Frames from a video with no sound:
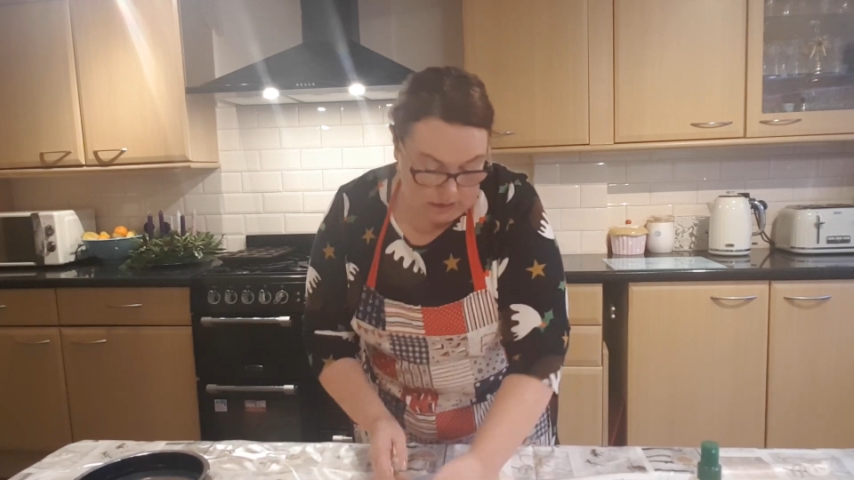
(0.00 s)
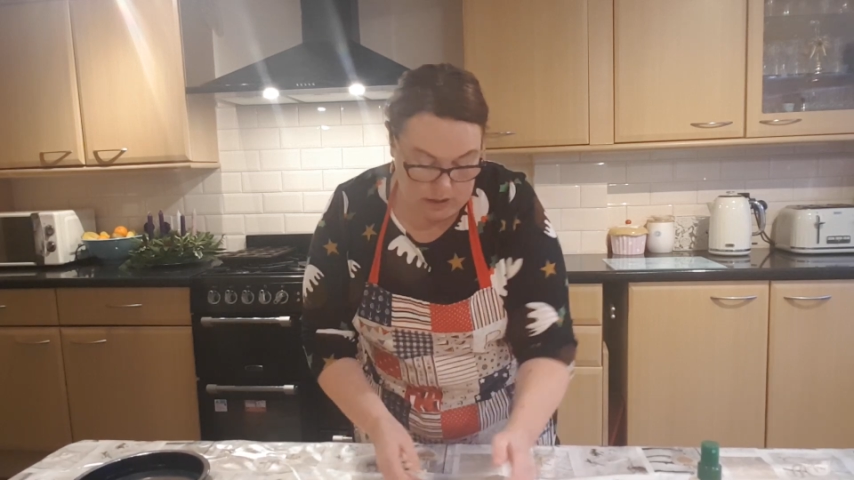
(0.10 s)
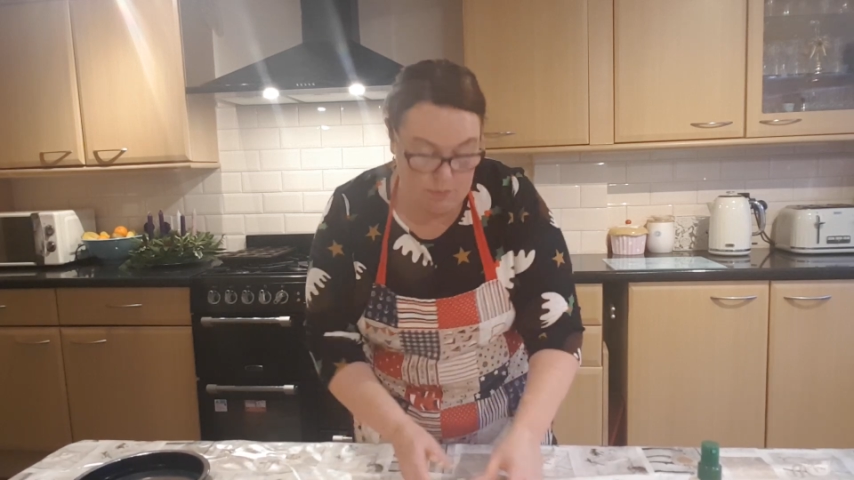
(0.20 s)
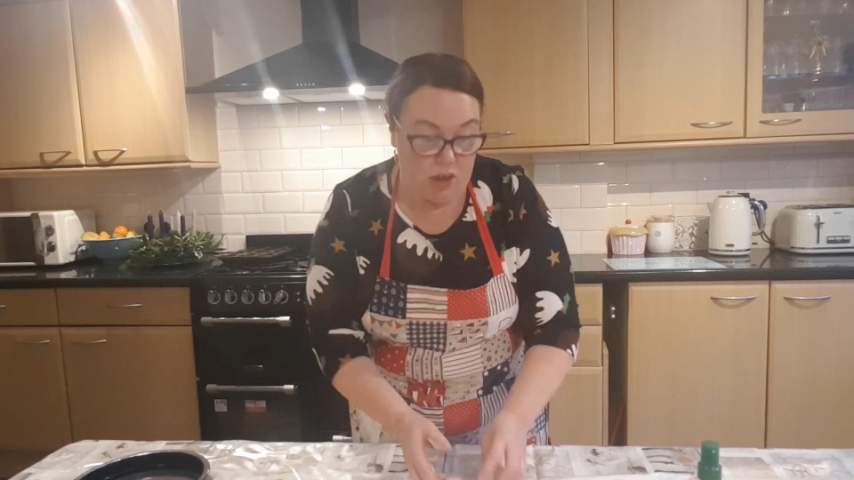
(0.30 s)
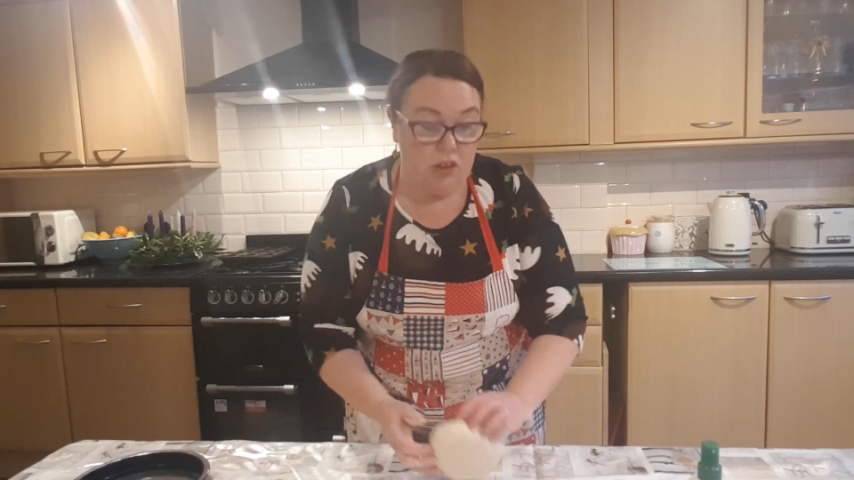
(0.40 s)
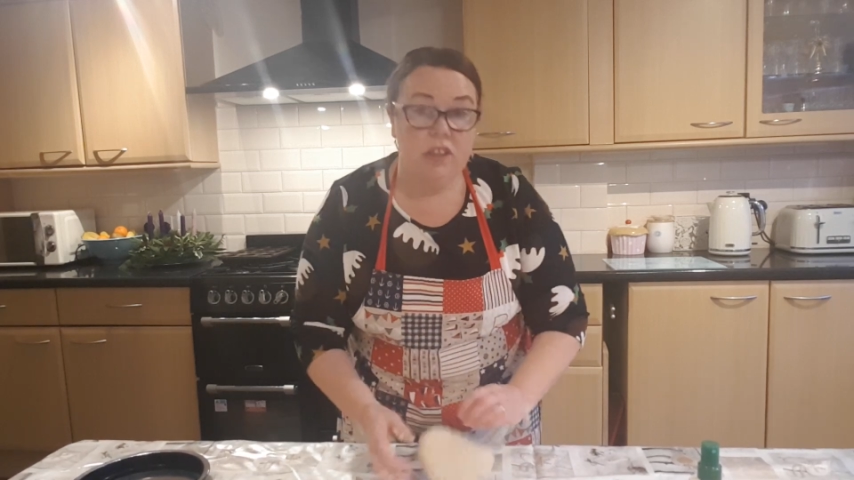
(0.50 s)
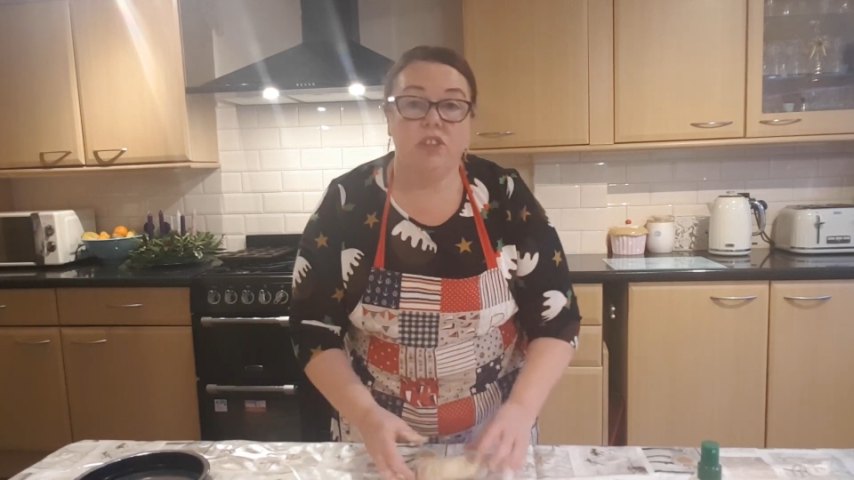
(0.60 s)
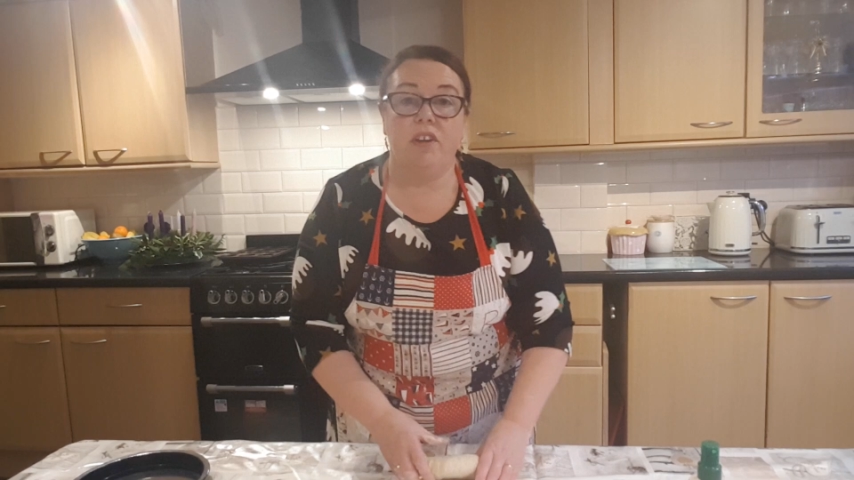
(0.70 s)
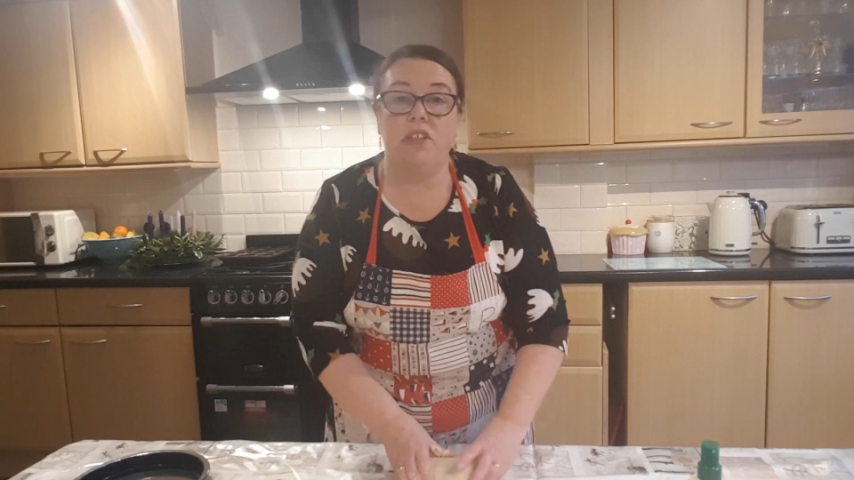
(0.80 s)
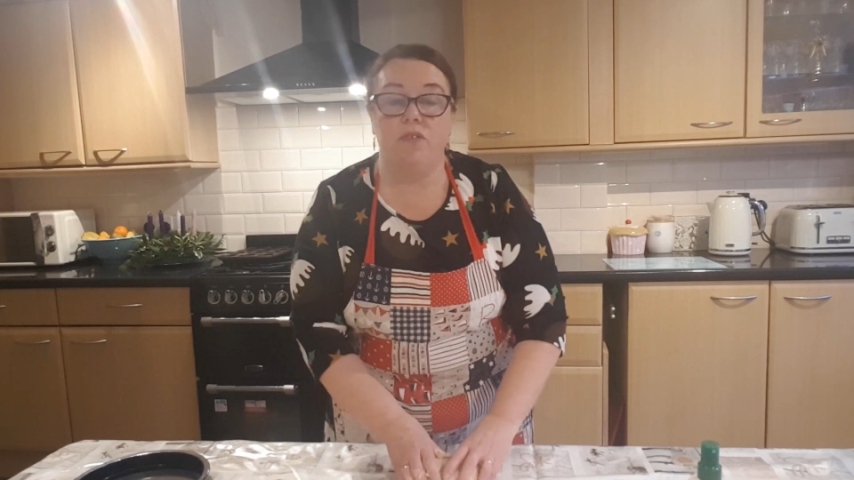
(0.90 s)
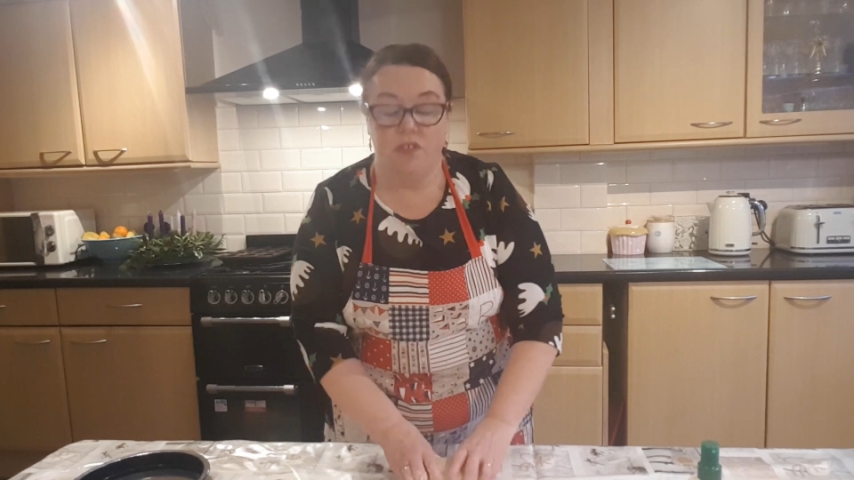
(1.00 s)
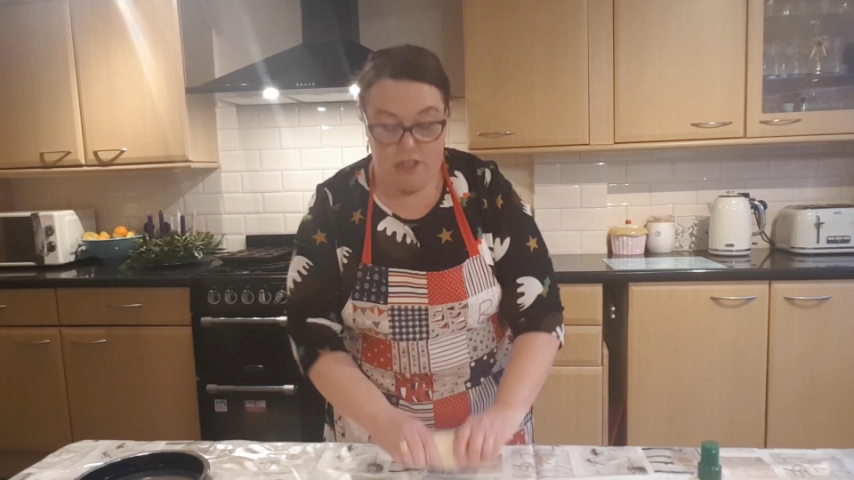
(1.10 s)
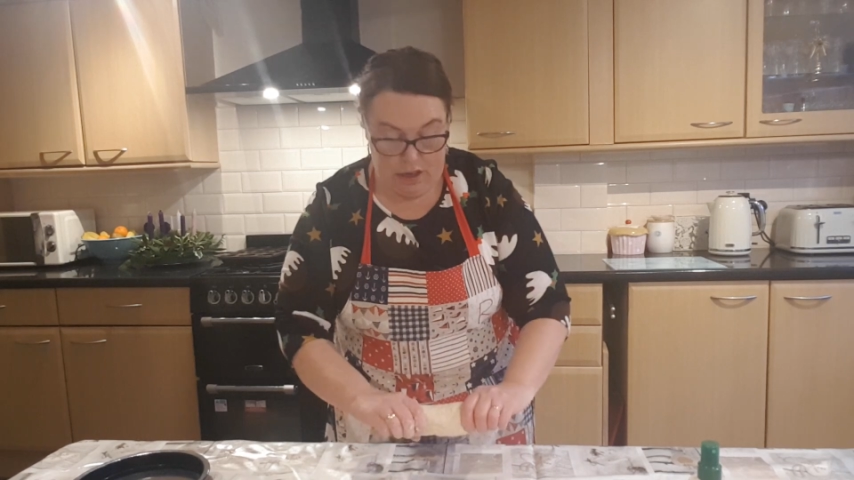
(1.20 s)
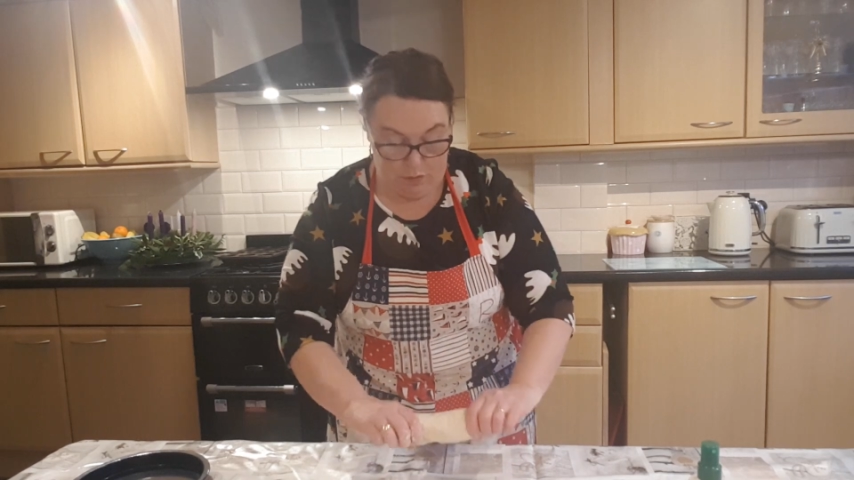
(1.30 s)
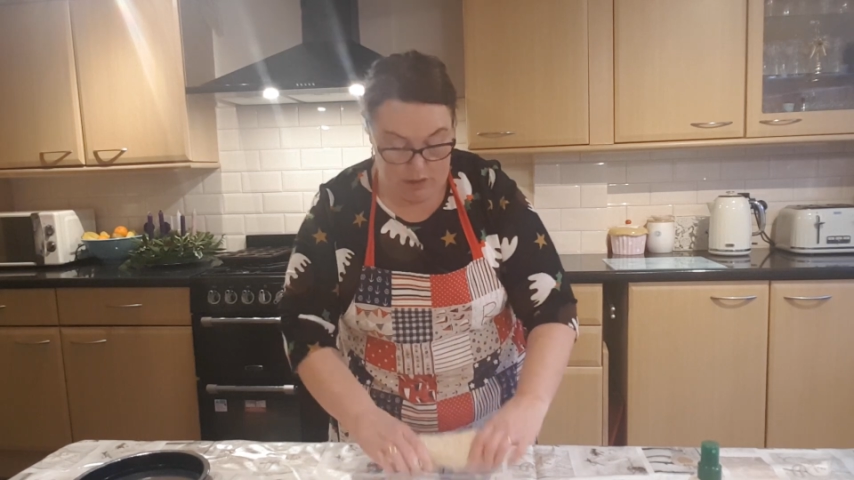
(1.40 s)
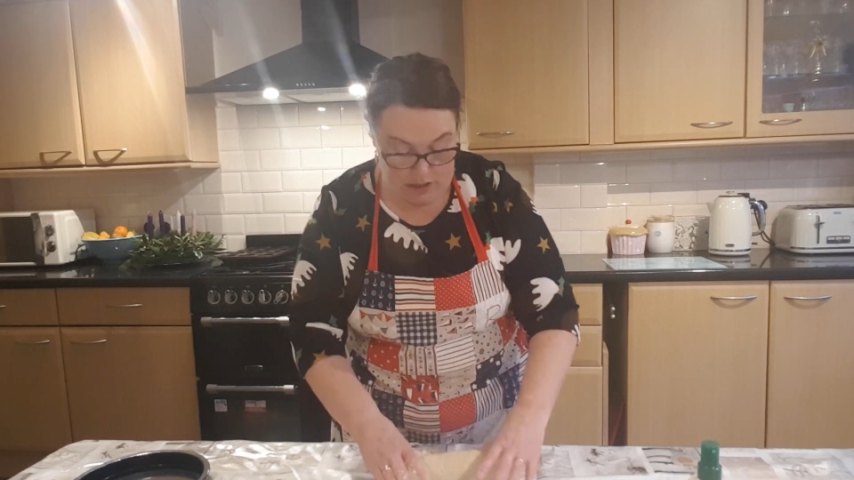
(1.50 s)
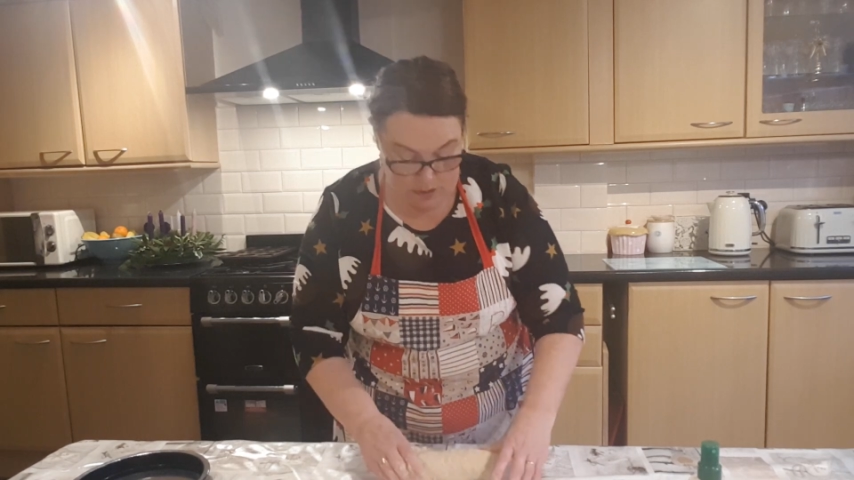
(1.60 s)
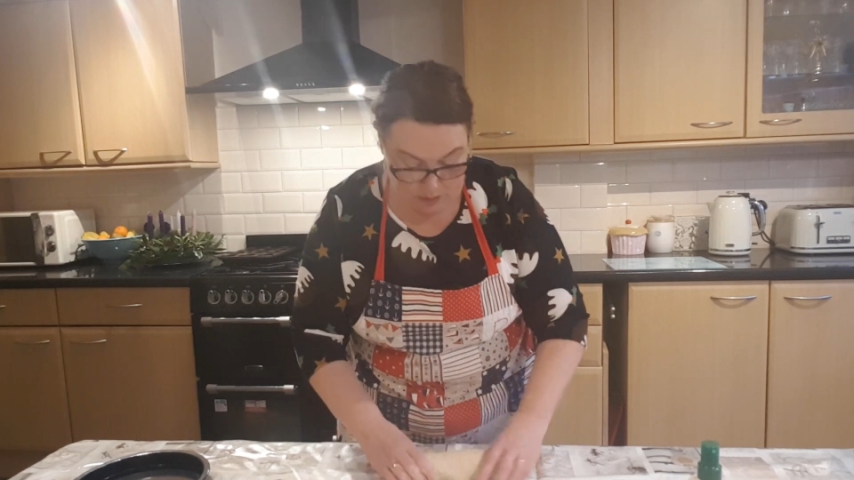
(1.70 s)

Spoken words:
I'm not going to stretch it for 10 minutes